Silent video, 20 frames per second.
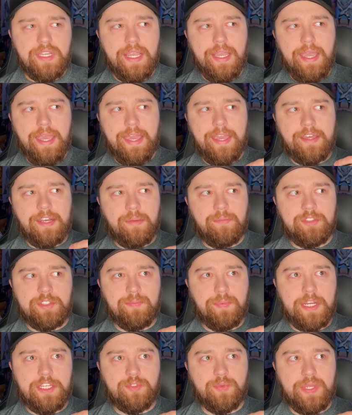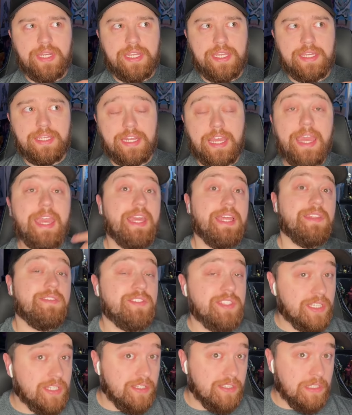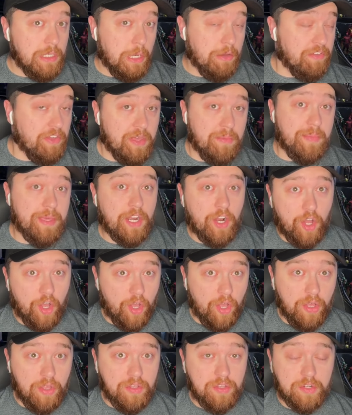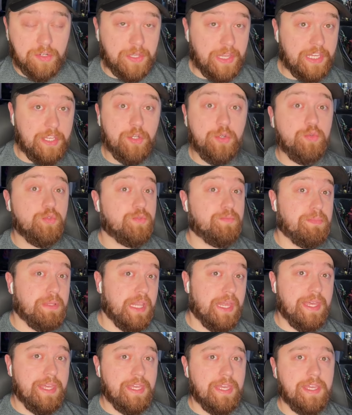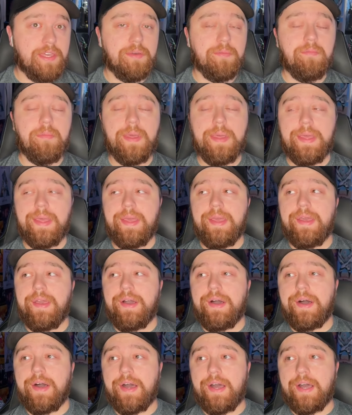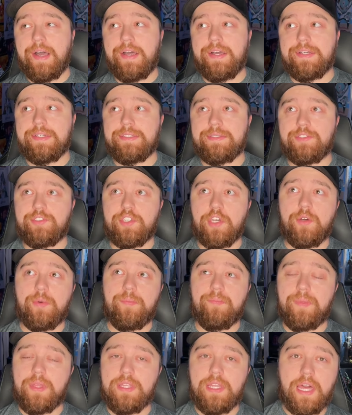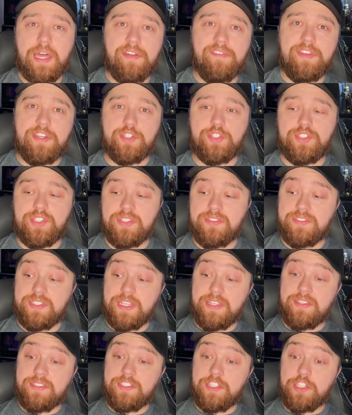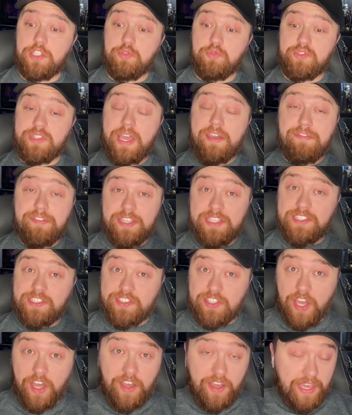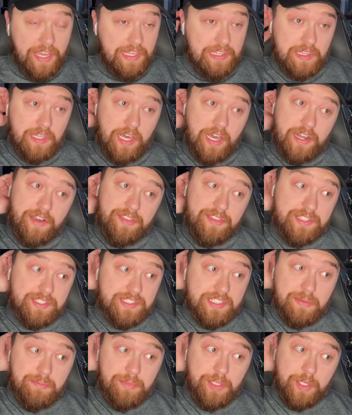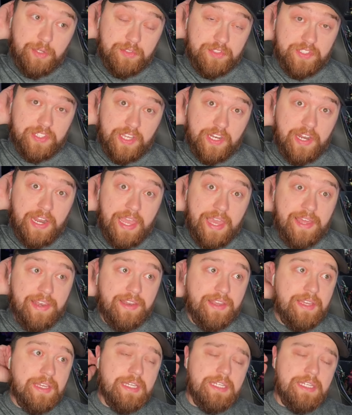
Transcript: and I'm surprised we didn't get a hint of him at all or like who's playing him. Uh, so a lot of interesting things. You definitely saw a lot of the symbiotes there, and